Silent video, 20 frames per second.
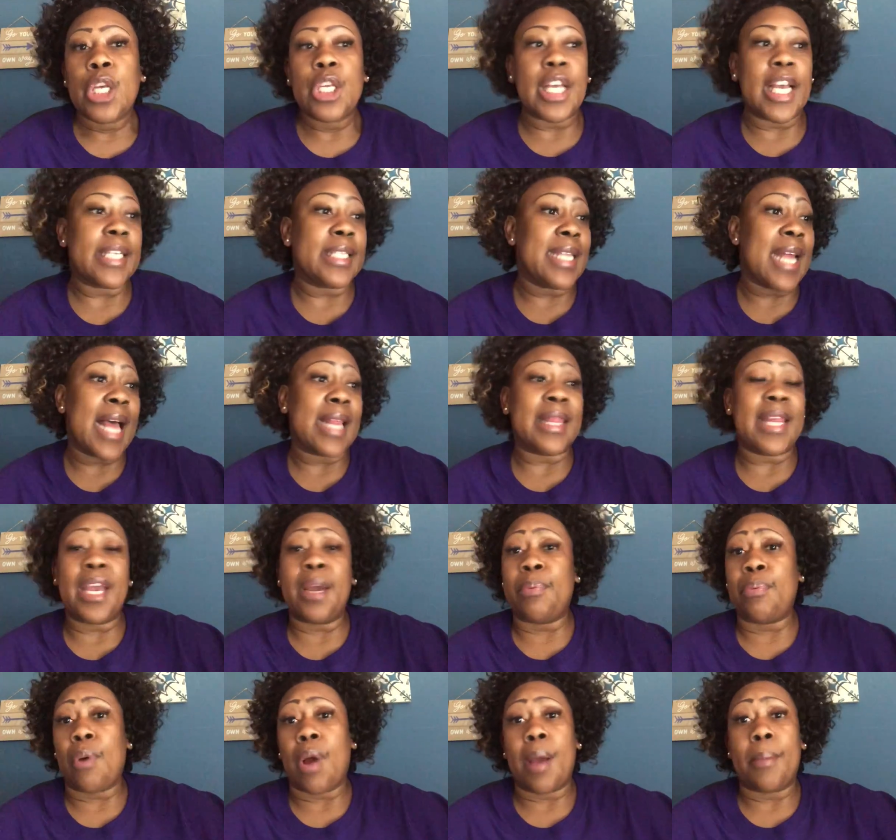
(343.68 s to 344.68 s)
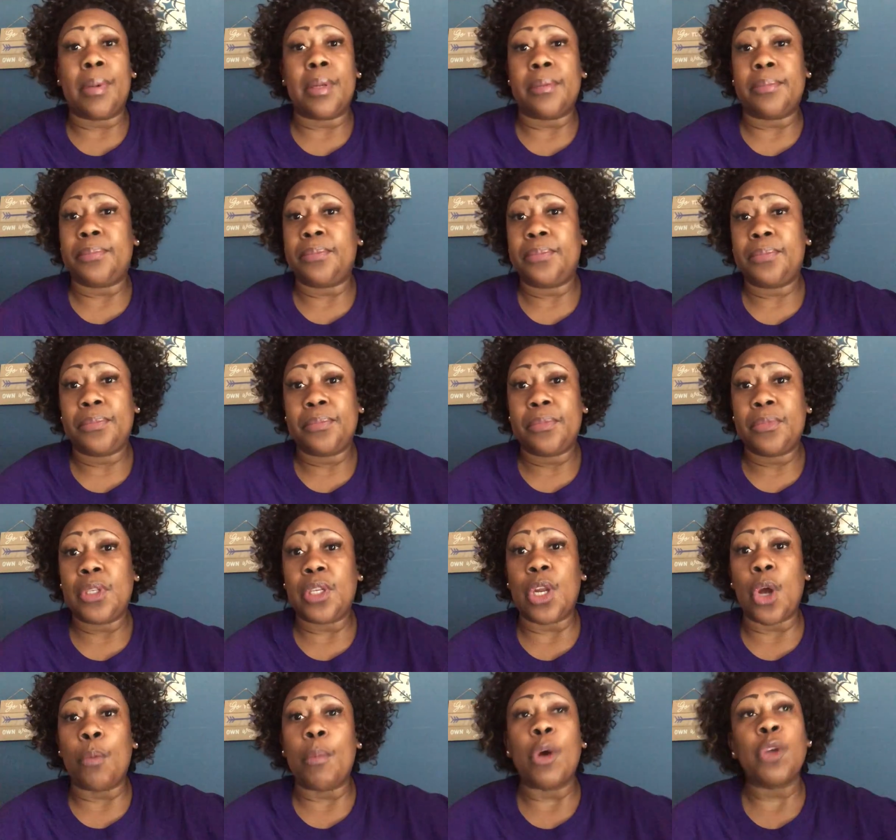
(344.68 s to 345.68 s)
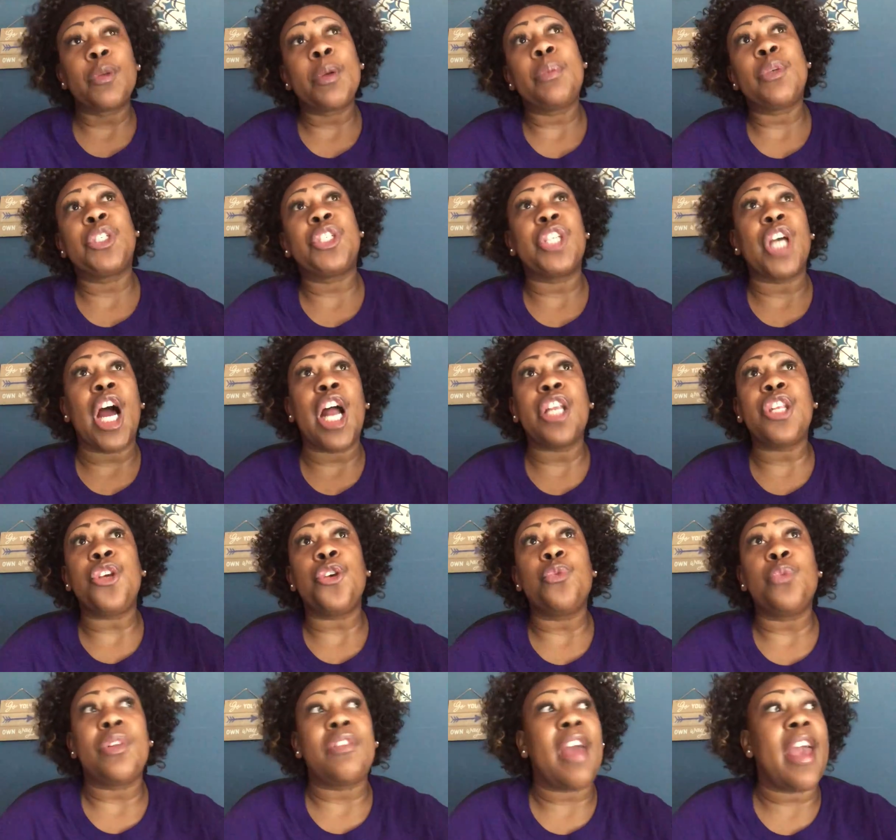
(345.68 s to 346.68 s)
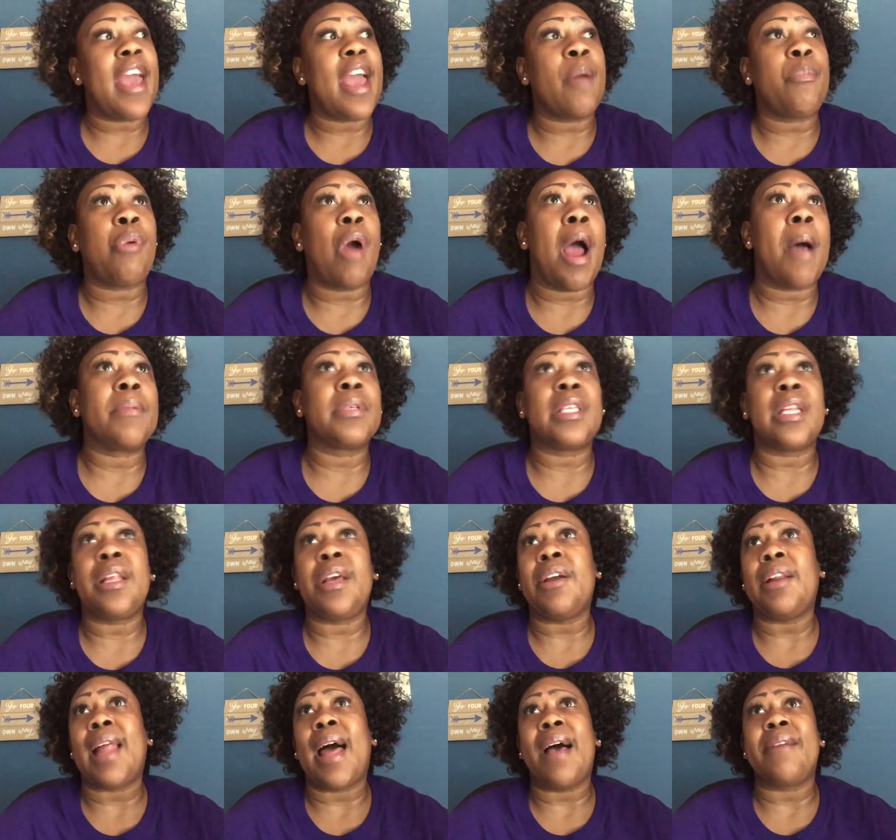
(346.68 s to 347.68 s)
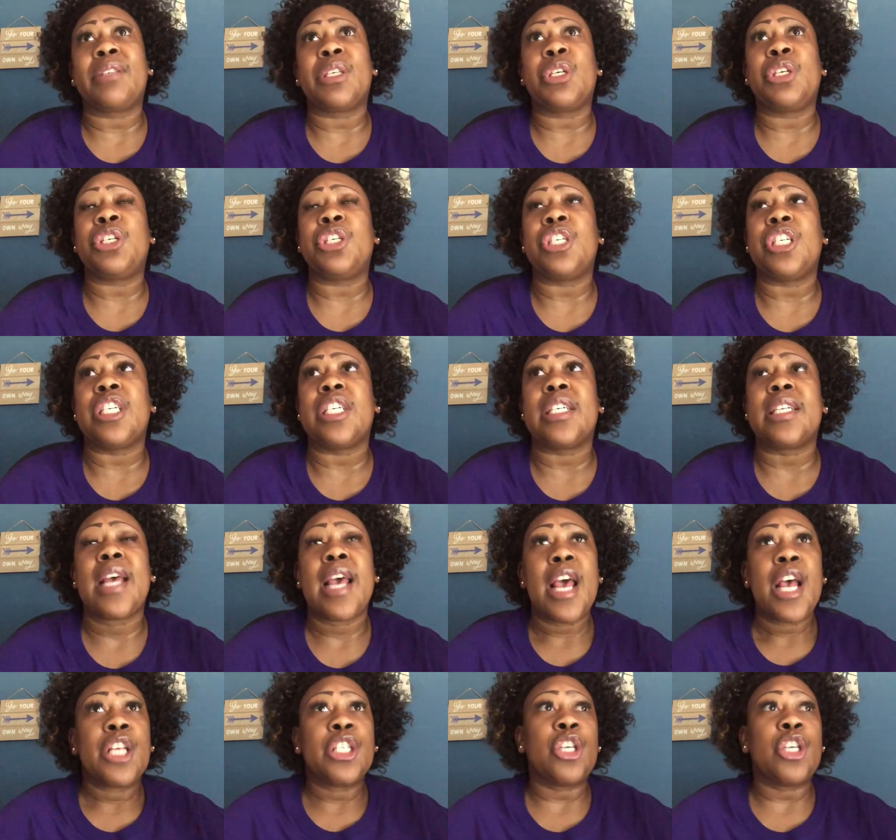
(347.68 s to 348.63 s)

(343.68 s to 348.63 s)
It's not their problem. Most people shun you when they have problems and their lives are good.